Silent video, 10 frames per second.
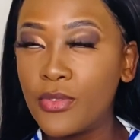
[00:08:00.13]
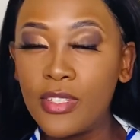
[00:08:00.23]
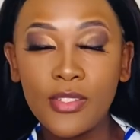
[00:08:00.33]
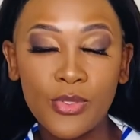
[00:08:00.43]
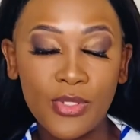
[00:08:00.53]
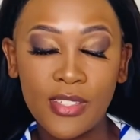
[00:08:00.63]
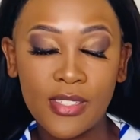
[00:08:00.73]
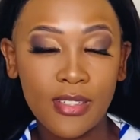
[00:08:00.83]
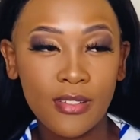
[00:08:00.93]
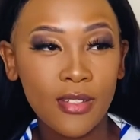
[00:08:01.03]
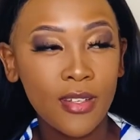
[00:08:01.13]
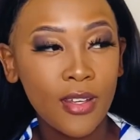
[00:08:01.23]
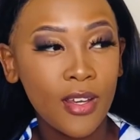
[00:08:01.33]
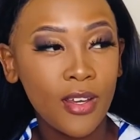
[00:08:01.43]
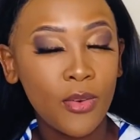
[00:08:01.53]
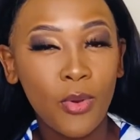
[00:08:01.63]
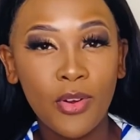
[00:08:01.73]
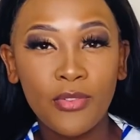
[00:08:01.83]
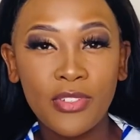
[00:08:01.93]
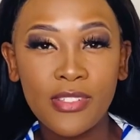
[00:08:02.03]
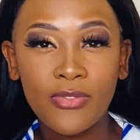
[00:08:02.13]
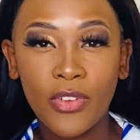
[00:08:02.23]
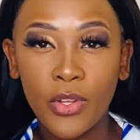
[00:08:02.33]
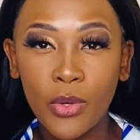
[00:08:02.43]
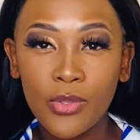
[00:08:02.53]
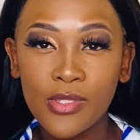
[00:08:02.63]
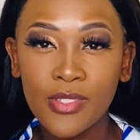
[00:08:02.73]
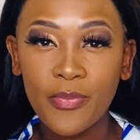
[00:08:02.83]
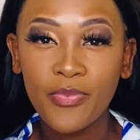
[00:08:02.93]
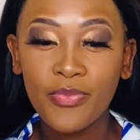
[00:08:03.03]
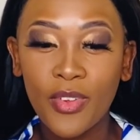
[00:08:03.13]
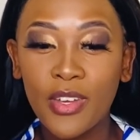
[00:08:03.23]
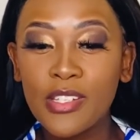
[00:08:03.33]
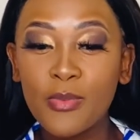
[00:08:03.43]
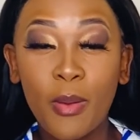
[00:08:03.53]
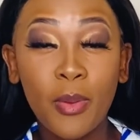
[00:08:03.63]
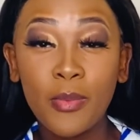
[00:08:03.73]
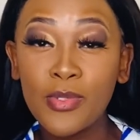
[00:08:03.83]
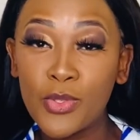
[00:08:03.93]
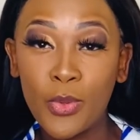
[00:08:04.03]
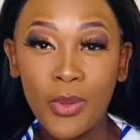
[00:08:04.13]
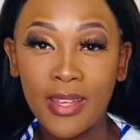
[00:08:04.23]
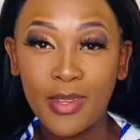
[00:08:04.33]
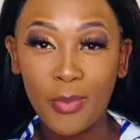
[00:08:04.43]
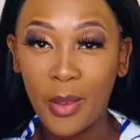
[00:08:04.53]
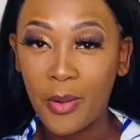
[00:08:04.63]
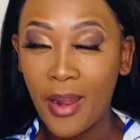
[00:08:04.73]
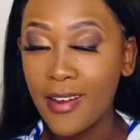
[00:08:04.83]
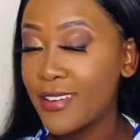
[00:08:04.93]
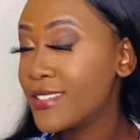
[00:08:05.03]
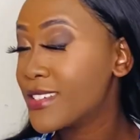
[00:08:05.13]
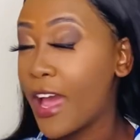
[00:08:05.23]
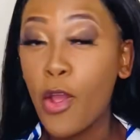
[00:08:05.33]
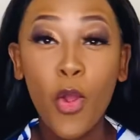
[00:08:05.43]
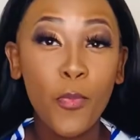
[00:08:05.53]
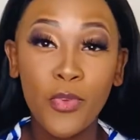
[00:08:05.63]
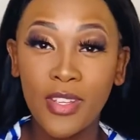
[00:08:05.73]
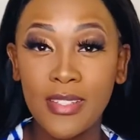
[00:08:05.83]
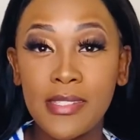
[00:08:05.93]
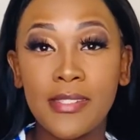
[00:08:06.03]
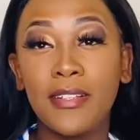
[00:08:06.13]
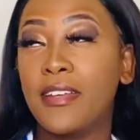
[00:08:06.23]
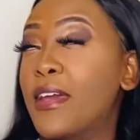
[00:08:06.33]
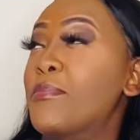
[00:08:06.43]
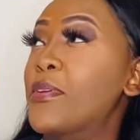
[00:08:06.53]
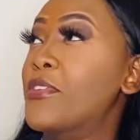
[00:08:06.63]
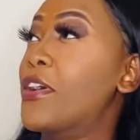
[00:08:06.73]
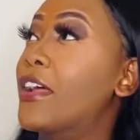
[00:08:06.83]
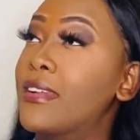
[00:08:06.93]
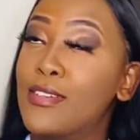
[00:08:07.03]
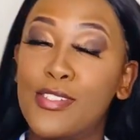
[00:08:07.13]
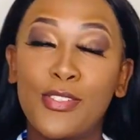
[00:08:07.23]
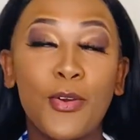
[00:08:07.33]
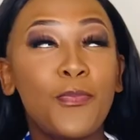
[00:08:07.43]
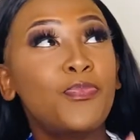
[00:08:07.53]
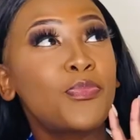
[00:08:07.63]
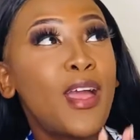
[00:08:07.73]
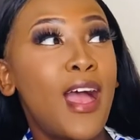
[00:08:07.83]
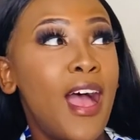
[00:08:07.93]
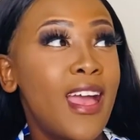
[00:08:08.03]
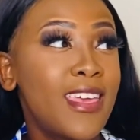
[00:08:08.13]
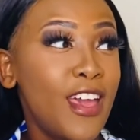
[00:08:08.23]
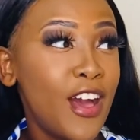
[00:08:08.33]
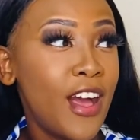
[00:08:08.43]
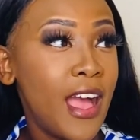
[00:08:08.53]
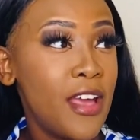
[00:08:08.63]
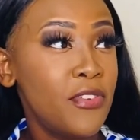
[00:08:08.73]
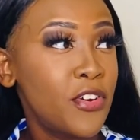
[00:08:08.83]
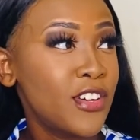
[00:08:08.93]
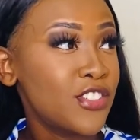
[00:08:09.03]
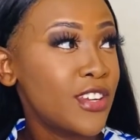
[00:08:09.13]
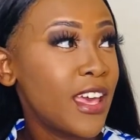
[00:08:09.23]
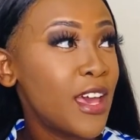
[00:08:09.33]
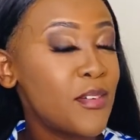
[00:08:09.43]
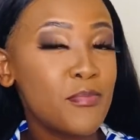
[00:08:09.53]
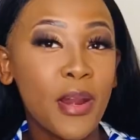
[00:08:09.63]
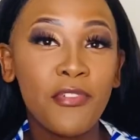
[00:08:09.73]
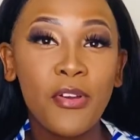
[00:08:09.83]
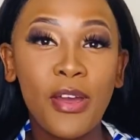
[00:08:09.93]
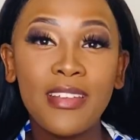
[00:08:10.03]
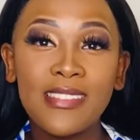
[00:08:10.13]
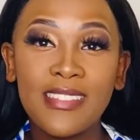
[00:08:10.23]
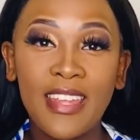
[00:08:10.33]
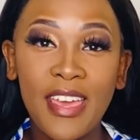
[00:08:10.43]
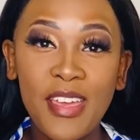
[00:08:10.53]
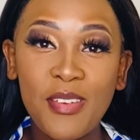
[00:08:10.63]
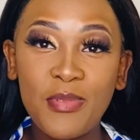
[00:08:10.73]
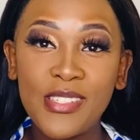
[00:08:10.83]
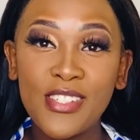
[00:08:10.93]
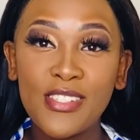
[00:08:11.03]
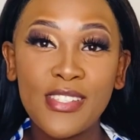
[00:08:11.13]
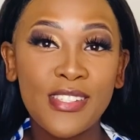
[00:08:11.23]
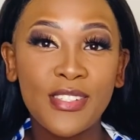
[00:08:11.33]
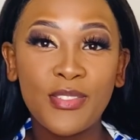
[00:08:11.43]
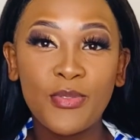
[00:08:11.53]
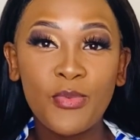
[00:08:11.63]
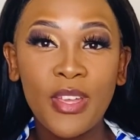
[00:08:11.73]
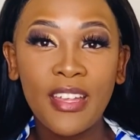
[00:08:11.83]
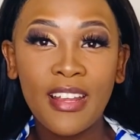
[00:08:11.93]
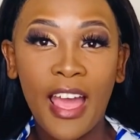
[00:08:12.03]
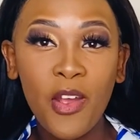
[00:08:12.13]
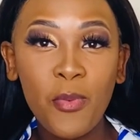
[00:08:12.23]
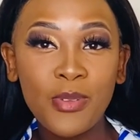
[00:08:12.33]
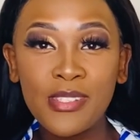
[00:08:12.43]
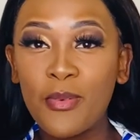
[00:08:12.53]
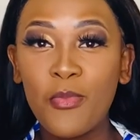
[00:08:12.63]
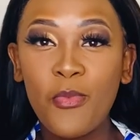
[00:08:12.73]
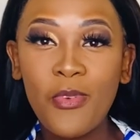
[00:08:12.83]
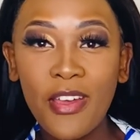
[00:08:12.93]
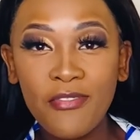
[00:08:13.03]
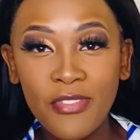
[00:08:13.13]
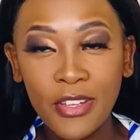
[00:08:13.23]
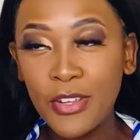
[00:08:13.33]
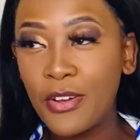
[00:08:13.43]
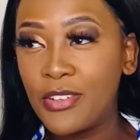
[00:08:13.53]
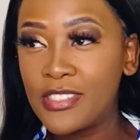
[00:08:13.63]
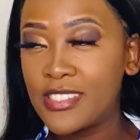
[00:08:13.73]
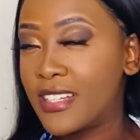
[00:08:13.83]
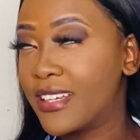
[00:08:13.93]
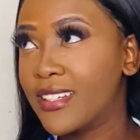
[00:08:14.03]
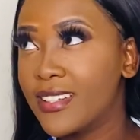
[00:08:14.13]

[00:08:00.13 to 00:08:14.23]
retweeted one of his videos. Okay, so my baby's cooing in the background. I hope you can still hear me regardless. So yeah, I have a crush on him, but I forgot his name. He's just this weird guy who posts some weird videos. Like,